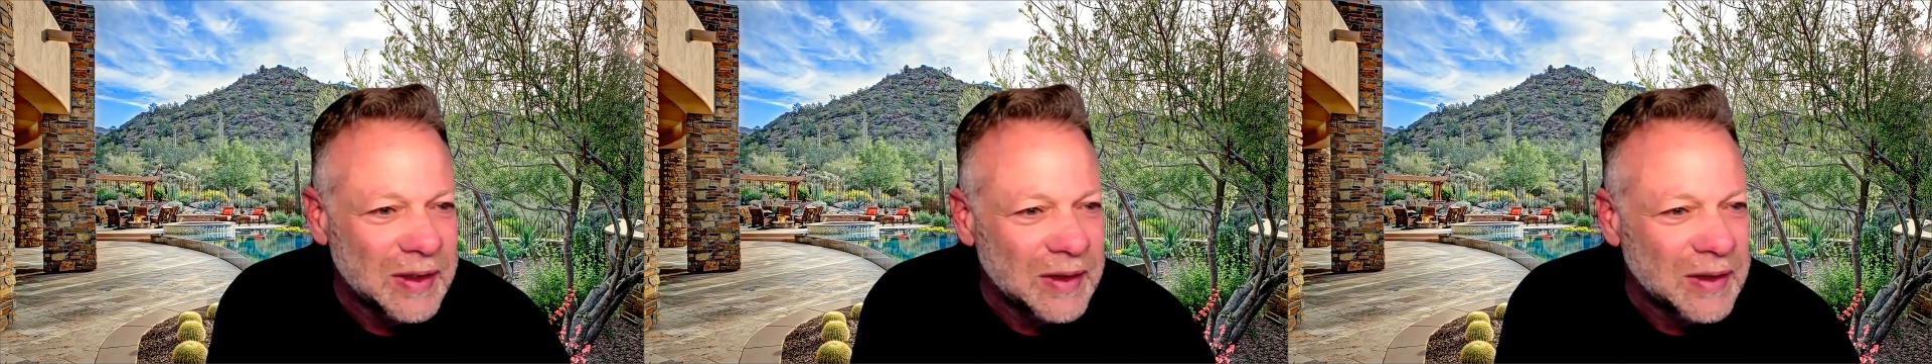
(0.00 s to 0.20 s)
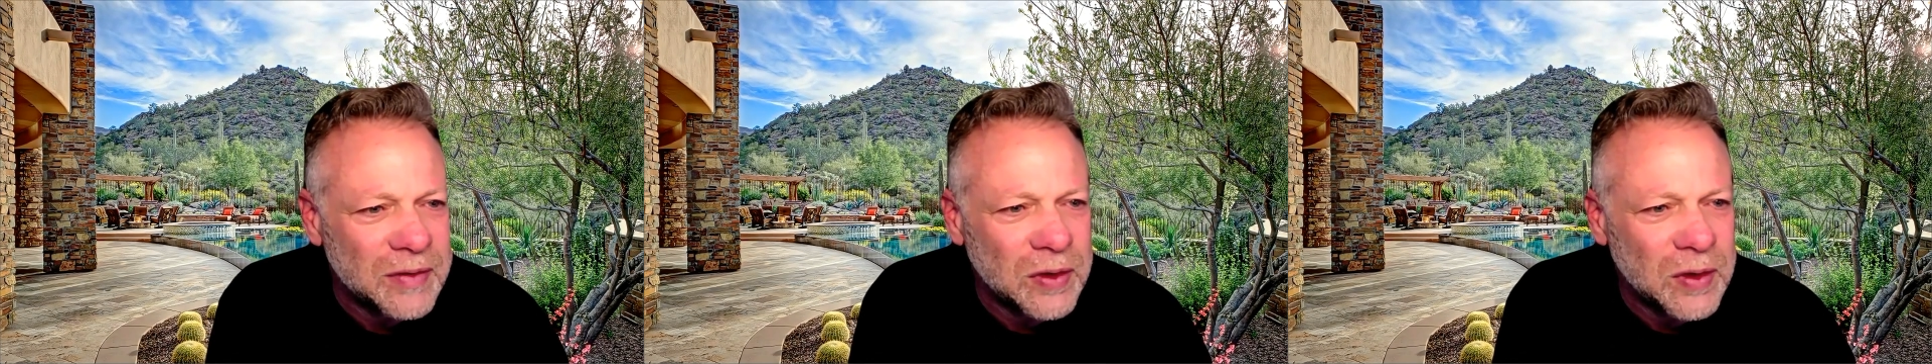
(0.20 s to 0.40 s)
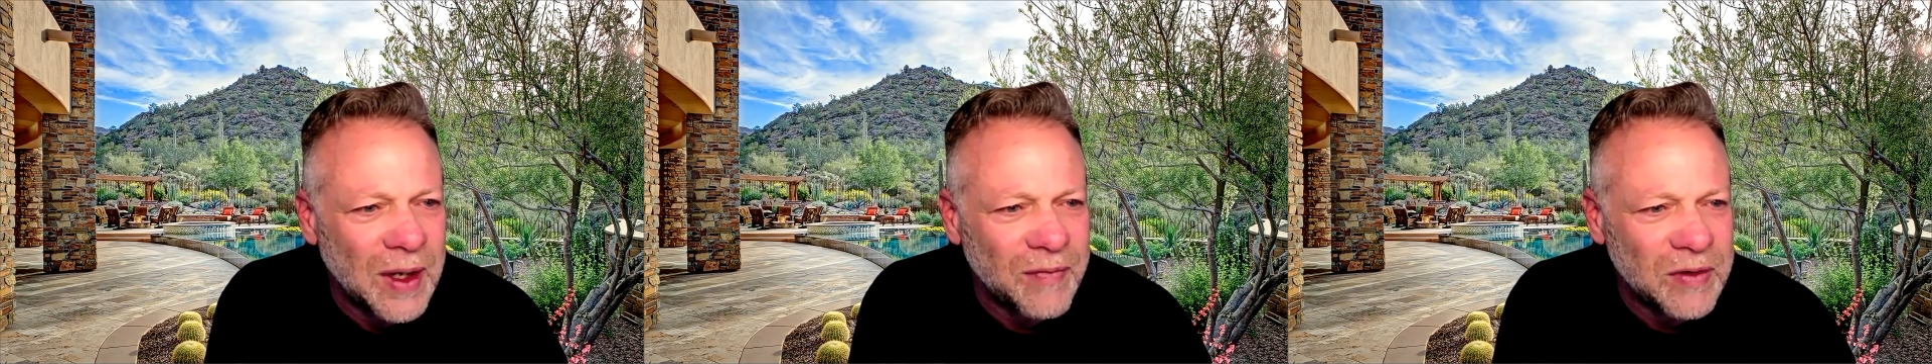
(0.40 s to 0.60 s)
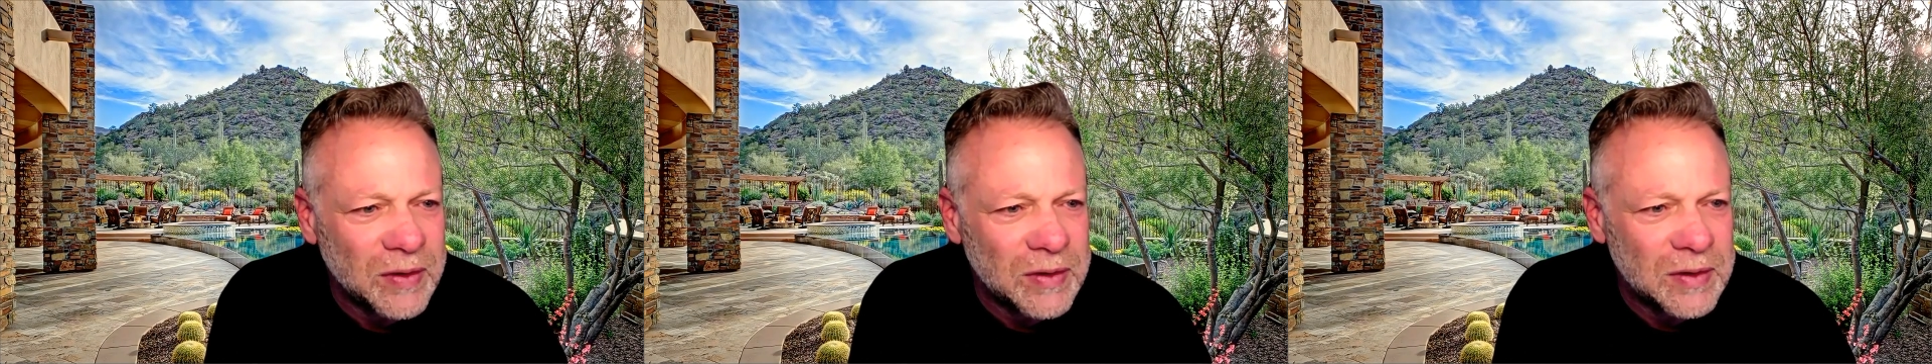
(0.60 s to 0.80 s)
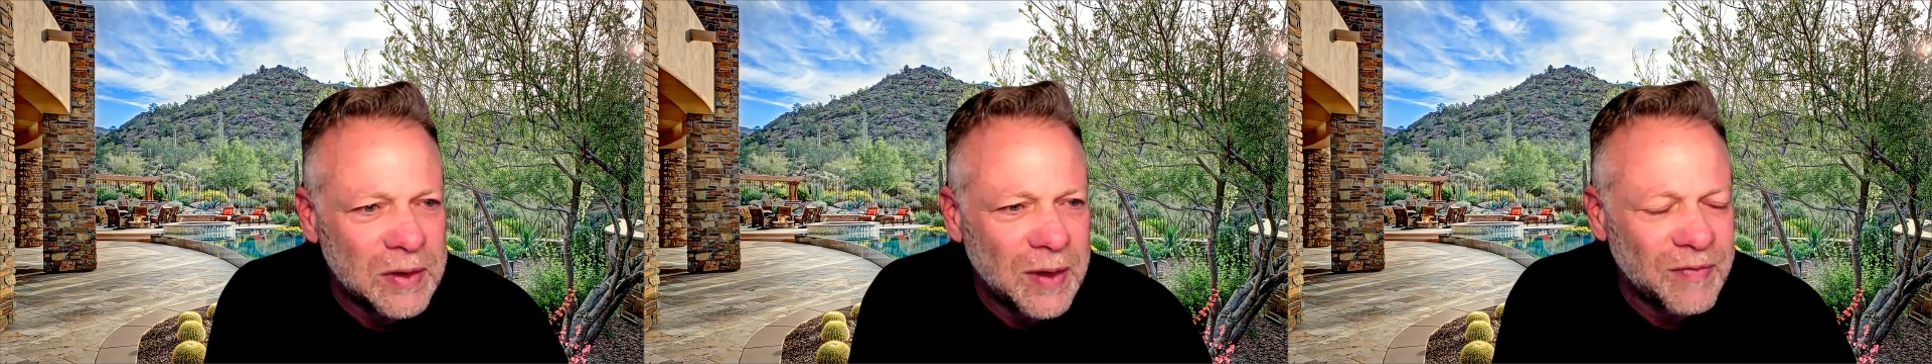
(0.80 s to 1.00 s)
Yeah. So you
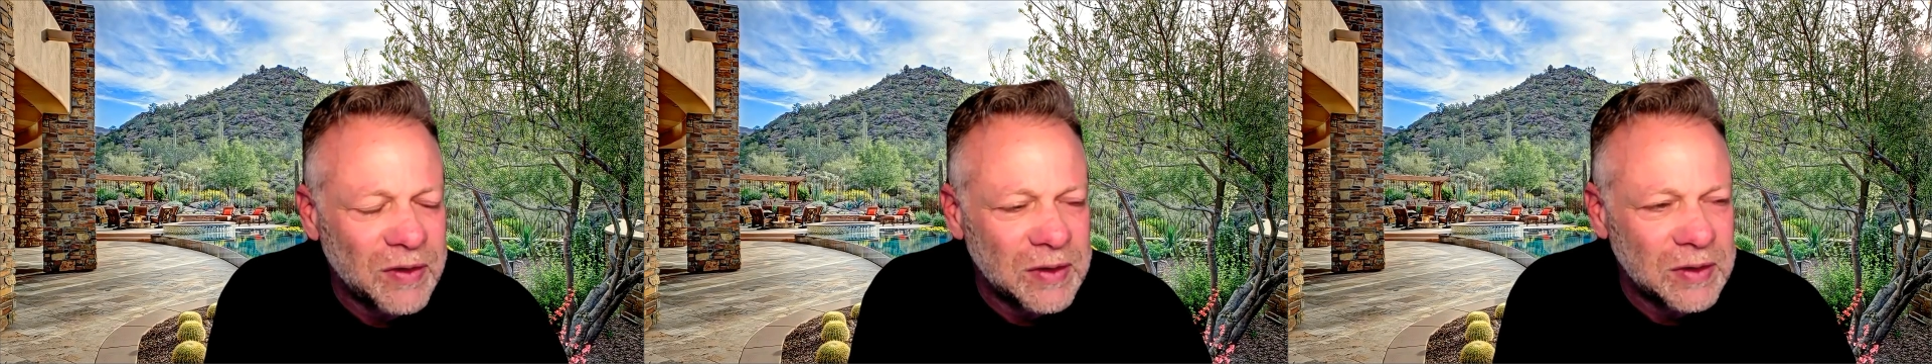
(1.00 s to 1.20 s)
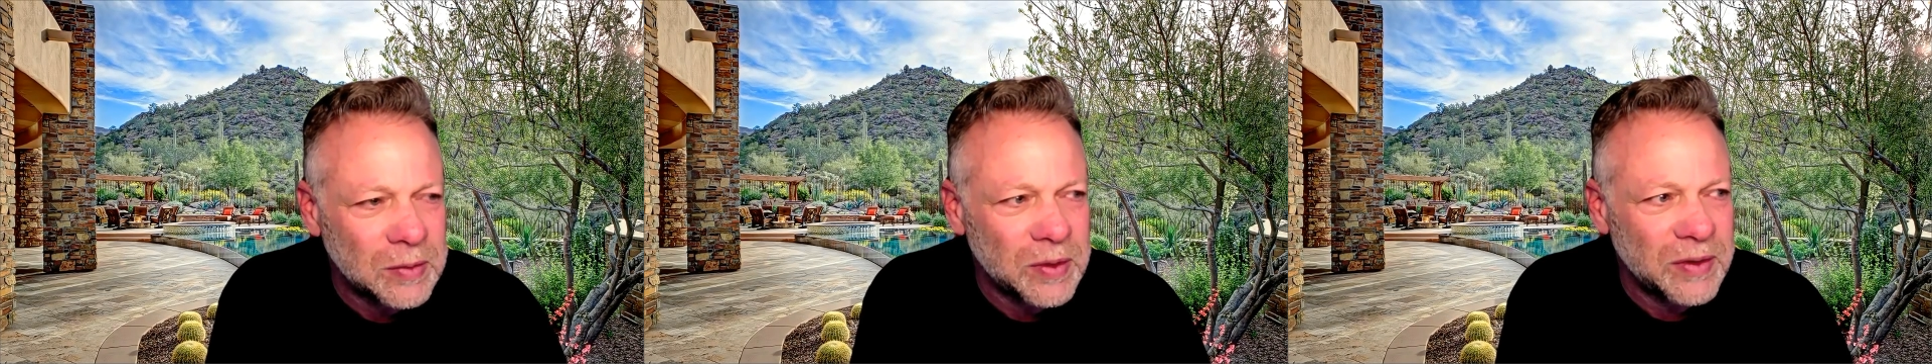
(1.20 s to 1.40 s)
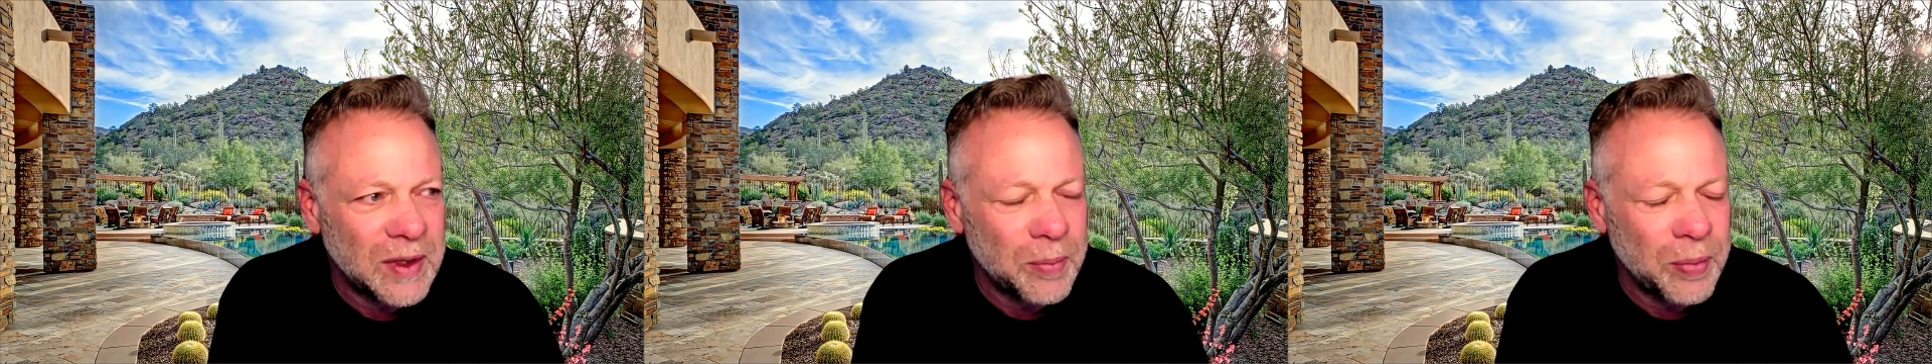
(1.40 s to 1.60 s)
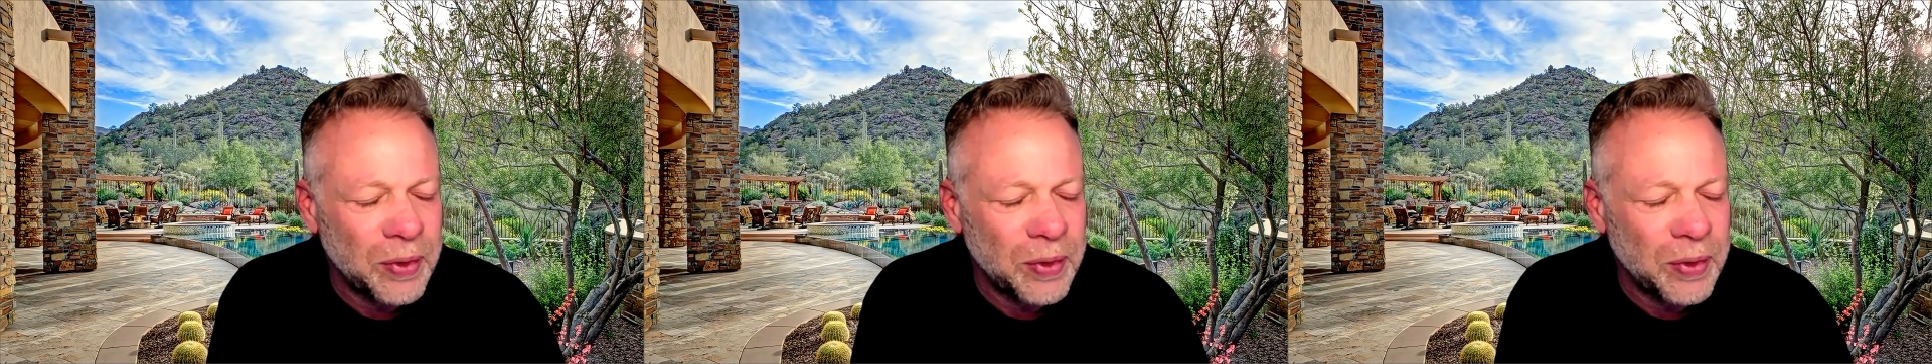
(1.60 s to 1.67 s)
have to deal with